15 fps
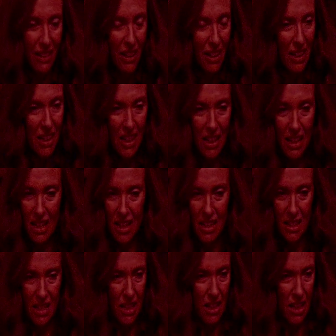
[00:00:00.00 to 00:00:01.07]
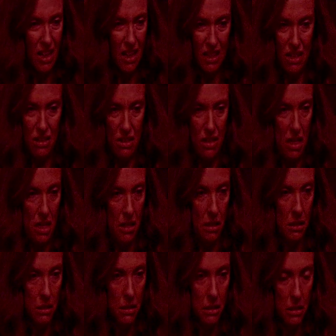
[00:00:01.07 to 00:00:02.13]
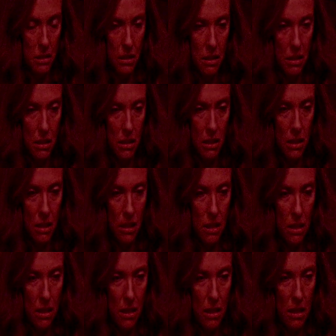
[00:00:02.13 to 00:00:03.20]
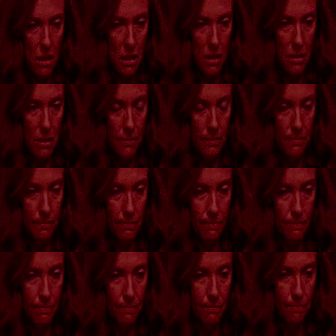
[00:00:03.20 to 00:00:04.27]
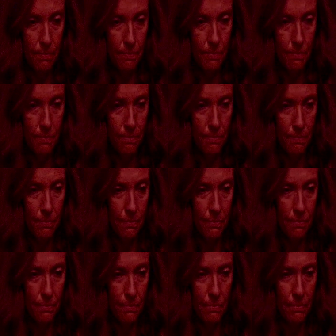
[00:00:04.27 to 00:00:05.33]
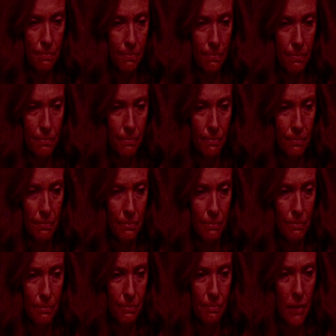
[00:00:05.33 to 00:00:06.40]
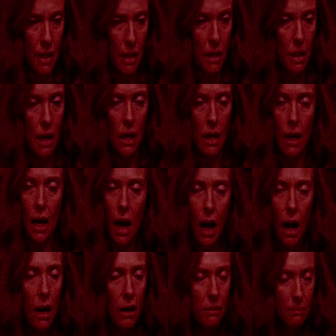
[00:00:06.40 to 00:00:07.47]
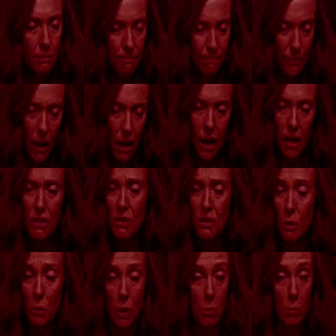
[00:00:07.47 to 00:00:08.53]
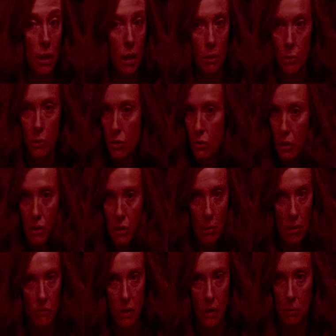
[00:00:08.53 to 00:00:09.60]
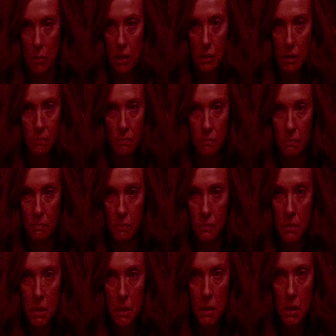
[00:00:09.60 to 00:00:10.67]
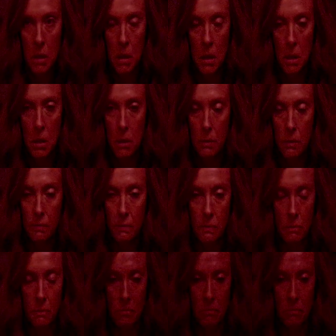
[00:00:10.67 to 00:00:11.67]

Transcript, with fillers: again, this is how our own inner demons can kind of fester inside of us until we release that unholy fury, uh, just completely red eyed. And that happens at quite a couple moments